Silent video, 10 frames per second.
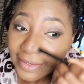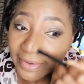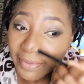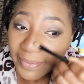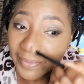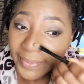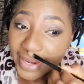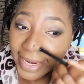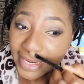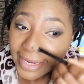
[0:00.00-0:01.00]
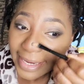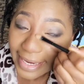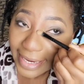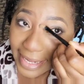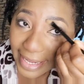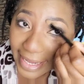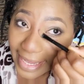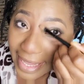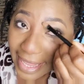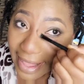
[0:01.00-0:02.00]
So blend.
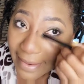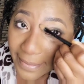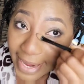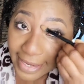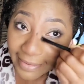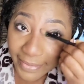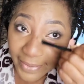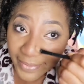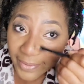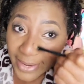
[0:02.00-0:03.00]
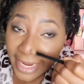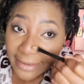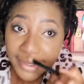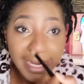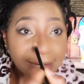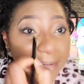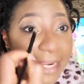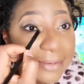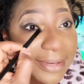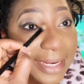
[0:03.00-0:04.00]
Blend, remember blend,
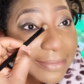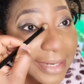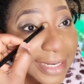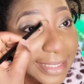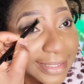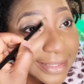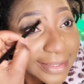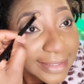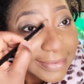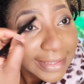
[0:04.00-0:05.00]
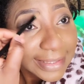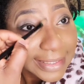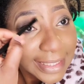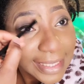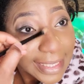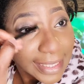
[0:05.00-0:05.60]
blend is the secret.